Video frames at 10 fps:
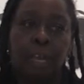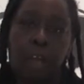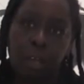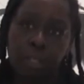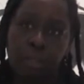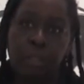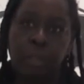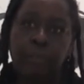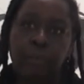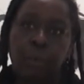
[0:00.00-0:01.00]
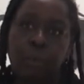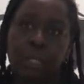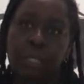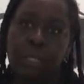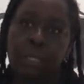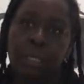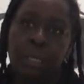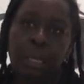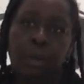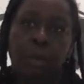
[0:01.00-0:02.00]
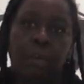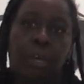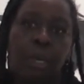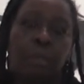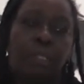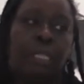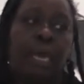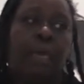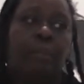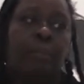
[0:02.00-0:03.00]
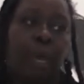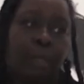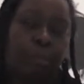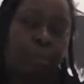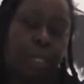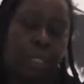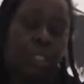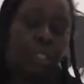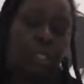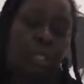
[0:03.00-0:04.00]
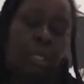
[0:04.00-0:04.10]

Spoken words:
castles and the forts along the coast there where the British